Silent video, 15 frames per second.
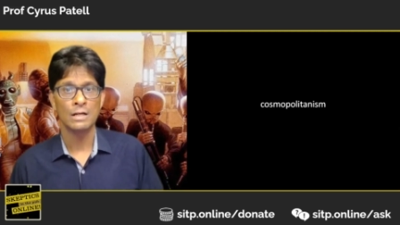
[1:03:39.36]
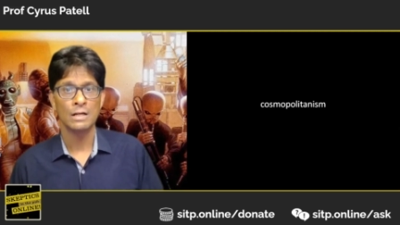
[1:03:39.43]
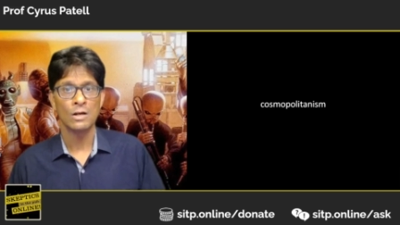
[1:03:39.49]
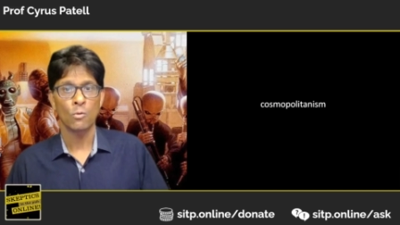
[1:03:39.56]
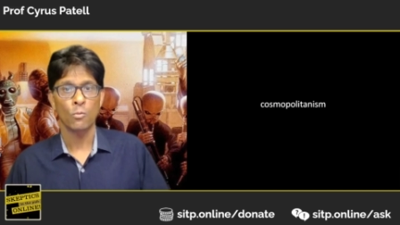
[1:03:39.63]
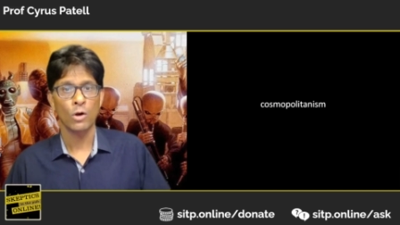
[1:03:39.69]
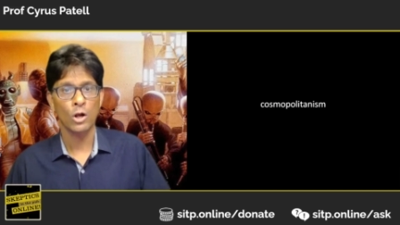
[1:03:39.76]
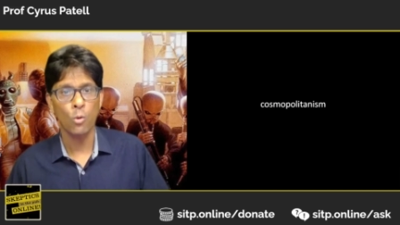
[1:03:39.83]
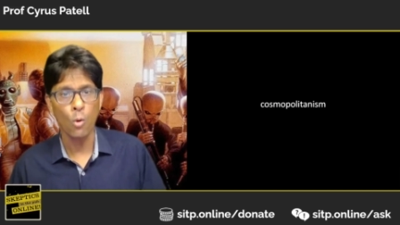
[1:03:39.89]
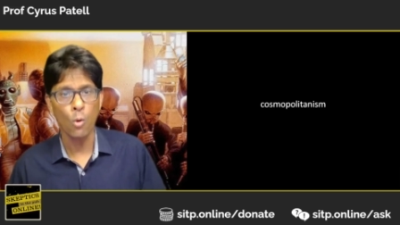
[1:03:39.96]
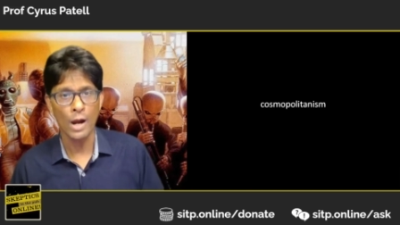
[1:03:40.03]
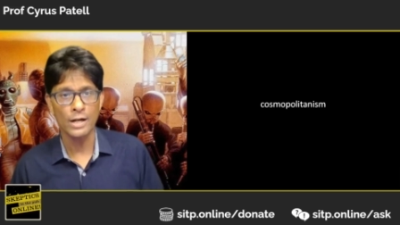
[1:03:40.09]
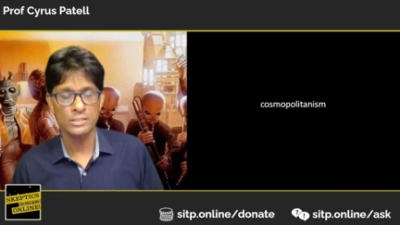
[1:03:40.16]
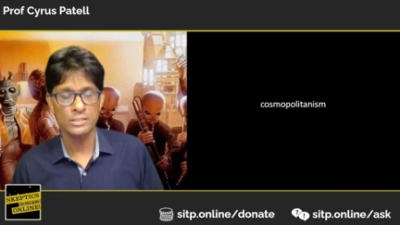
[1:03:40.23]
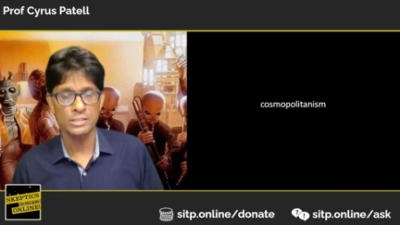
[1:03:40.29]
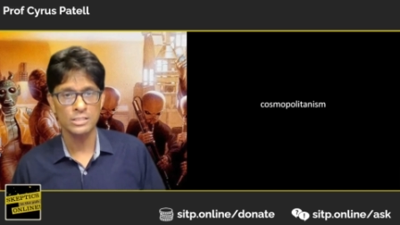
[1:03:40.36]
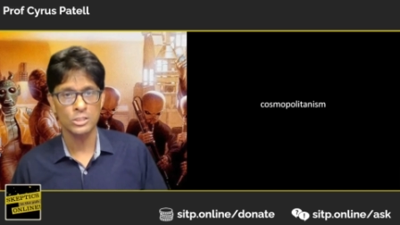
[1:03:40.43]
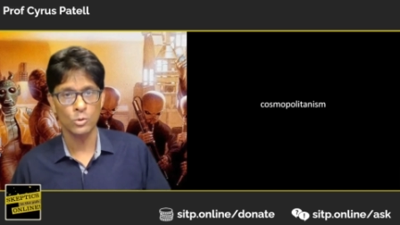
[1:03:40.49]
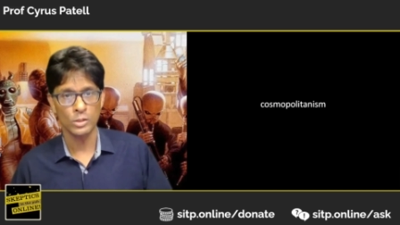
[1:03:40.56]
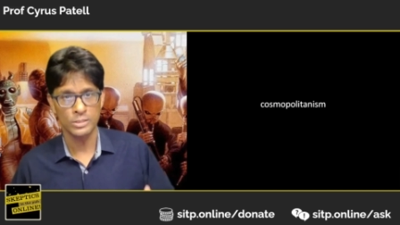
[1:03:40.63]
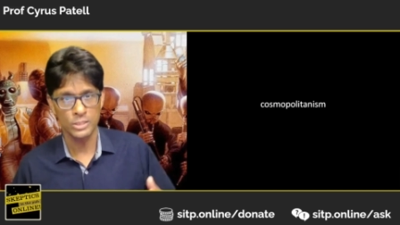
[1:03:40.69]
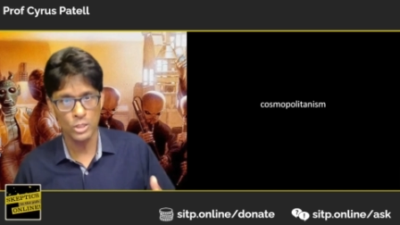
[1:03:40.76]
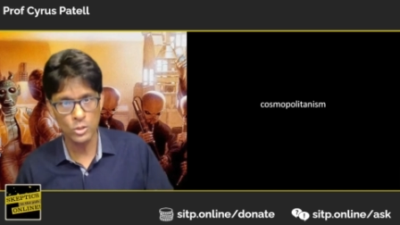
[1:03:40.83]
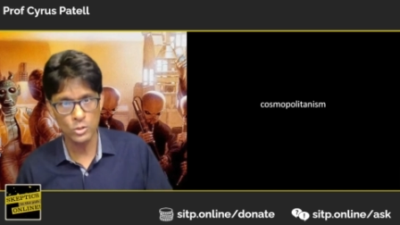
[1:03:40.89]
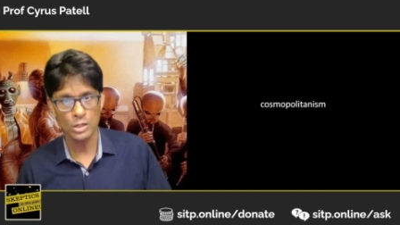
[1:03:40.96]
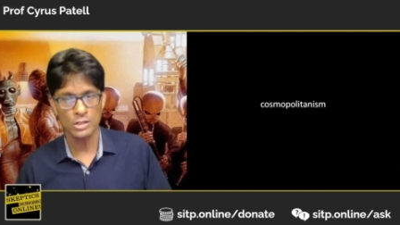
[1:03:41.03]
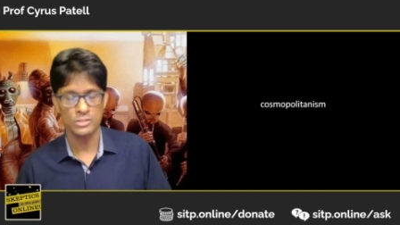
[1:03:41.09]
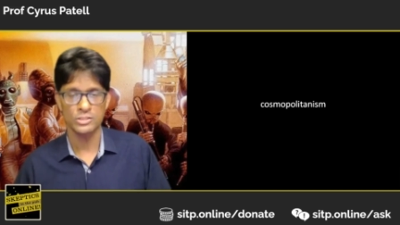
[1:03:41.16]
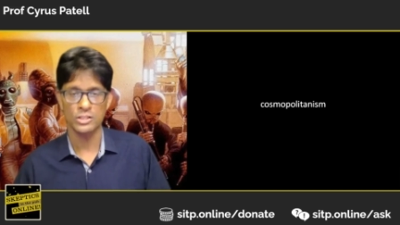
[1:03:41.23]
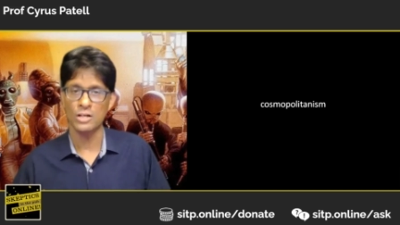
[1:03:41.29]
requires us to attune
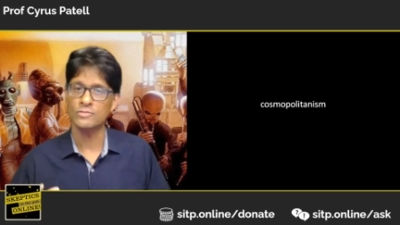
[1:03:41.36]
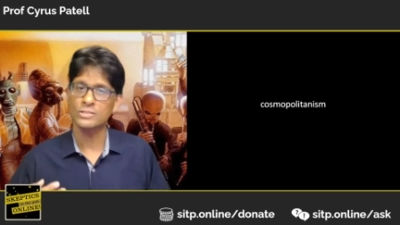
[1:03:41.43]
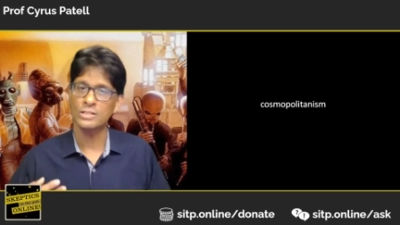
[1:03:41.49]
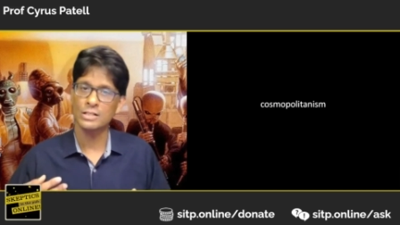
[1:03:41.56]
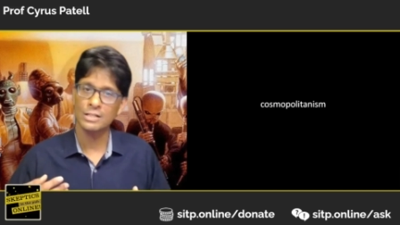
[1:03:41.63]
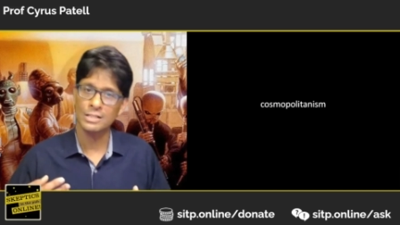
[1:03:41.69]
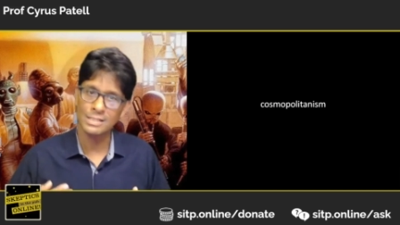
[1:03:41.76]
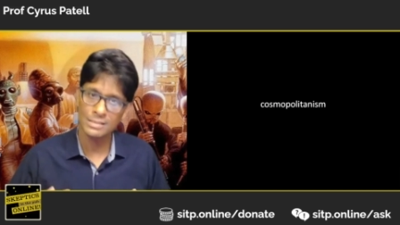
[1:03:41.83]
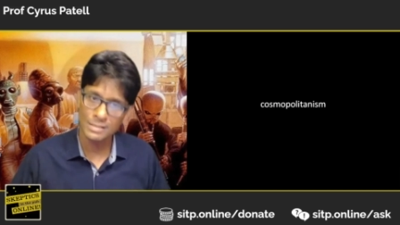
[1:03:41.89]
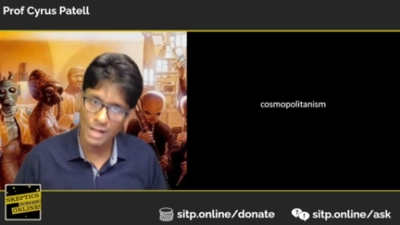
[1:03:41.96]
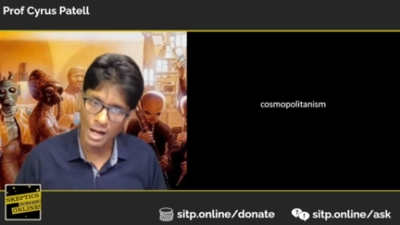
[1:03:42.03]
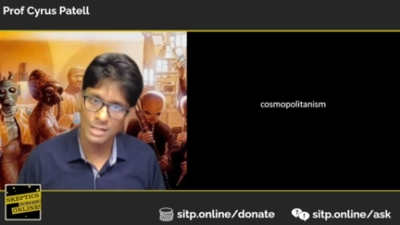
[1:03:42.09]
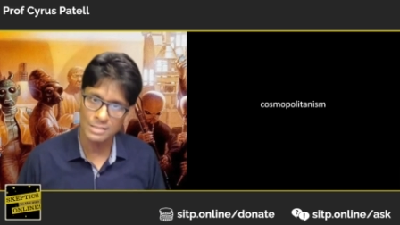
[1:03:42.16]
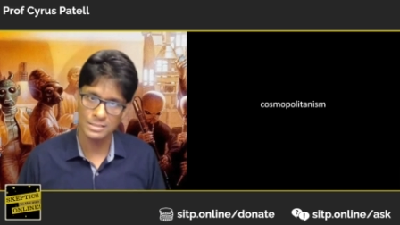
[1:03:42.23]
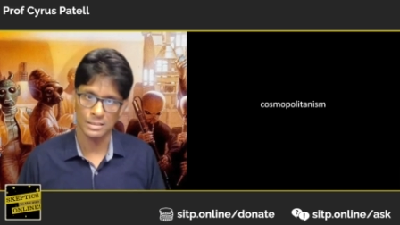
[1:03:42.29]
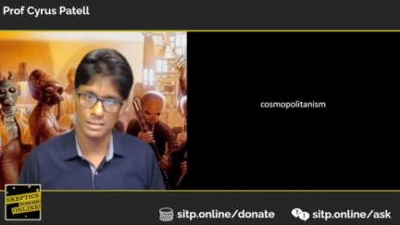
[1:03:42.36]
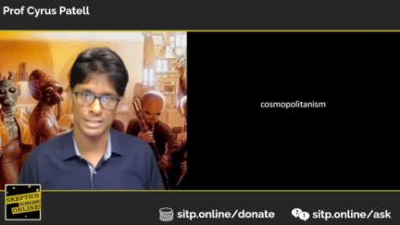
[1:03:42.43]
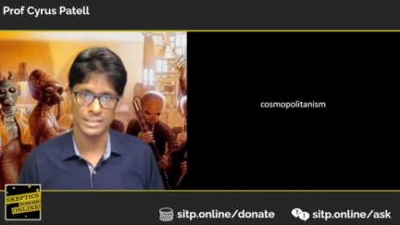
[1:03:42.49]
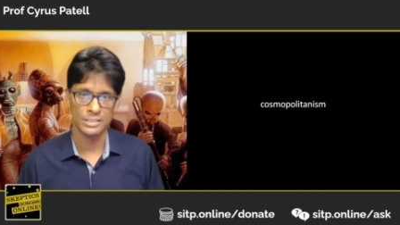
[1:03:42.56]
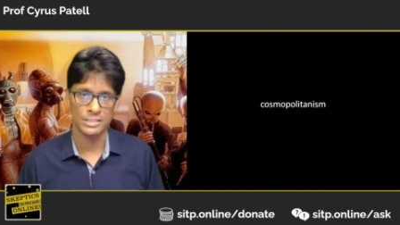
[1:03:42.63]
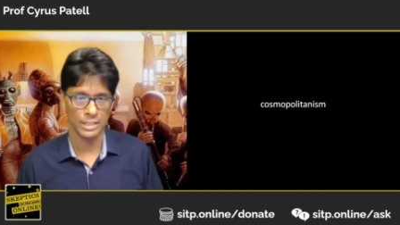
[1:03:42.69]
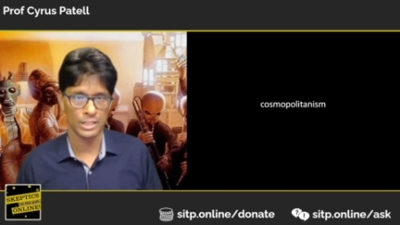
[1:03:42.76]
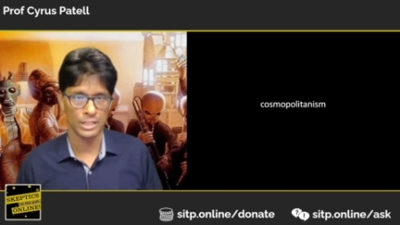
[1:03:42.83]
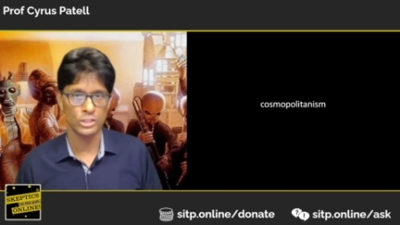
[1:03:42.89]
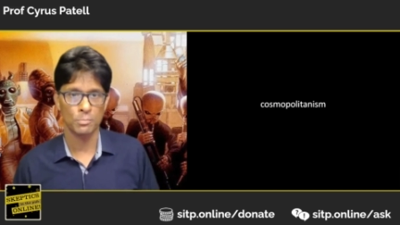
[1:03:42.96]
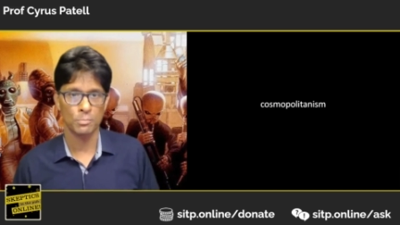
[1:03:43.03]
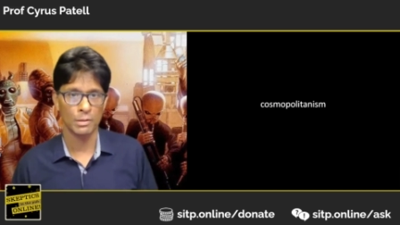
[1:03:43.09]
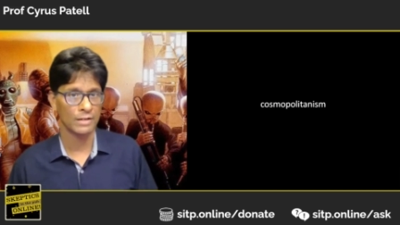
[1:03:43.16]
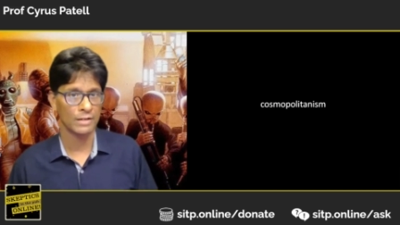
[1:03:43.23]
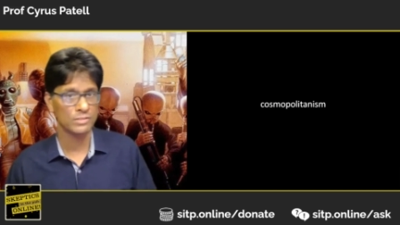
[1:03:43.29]
ourselves constantly to the
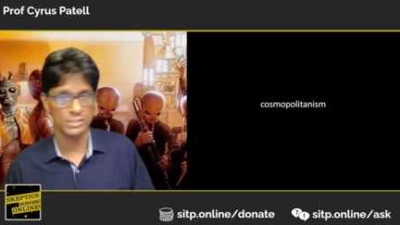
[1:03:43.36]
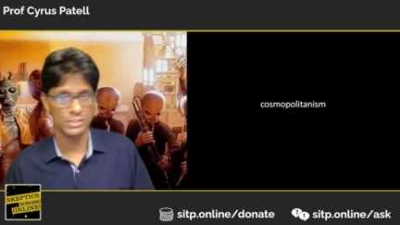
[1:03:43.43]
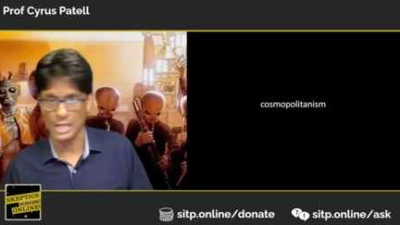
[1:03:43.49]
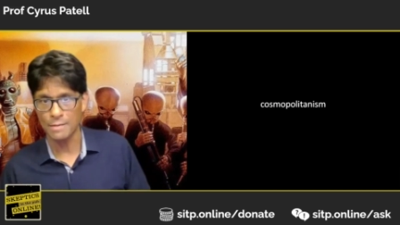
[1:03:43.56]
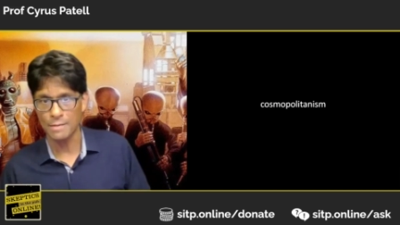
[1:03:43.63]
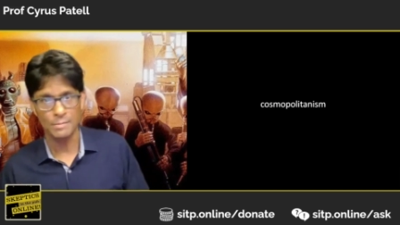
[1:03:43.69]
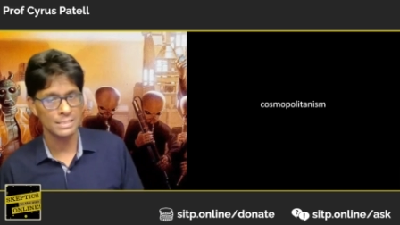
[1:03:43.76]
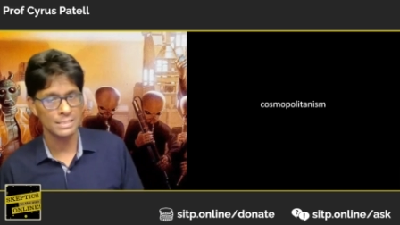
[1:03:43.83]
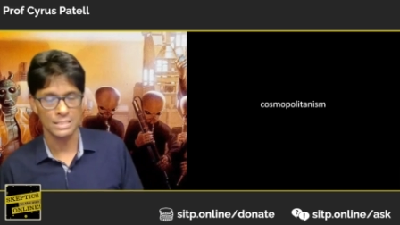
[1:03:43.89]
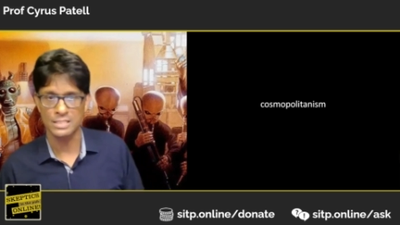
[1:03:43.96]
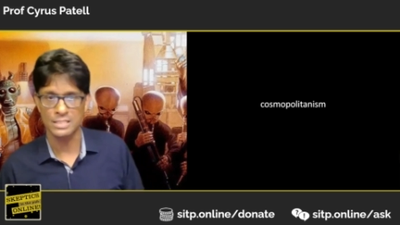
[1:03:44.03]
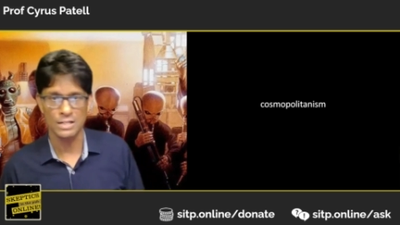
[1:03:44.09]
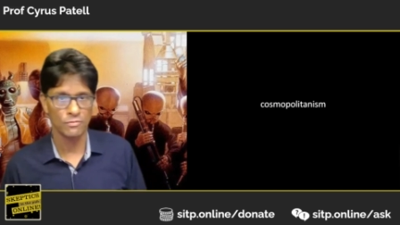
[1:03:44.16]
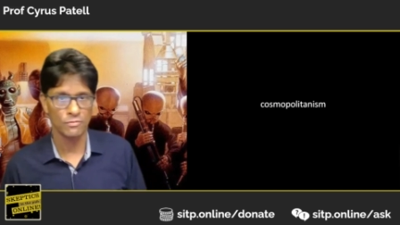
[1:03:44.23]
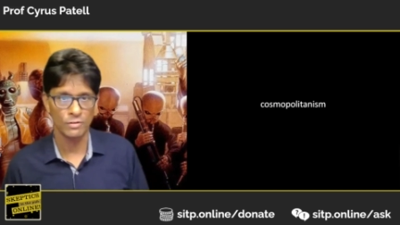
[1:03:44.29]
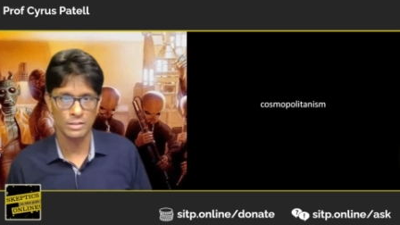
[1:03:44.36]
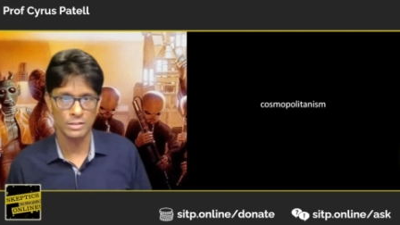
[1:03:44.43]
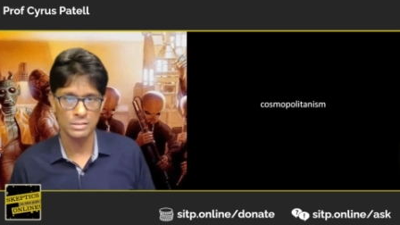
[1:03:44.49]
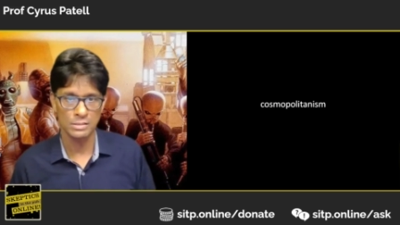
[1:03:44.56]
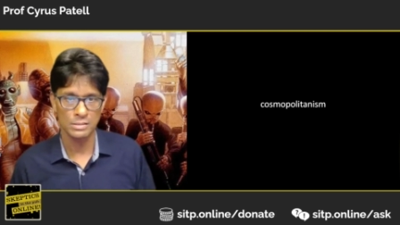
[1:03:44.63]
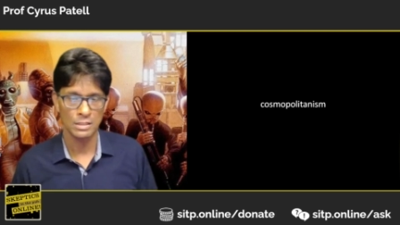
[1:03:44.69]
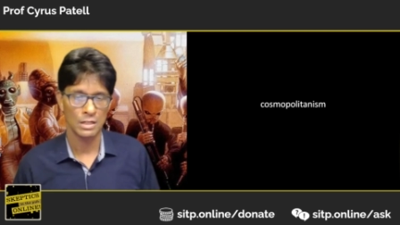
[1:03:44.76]
interplay of sameness and difference,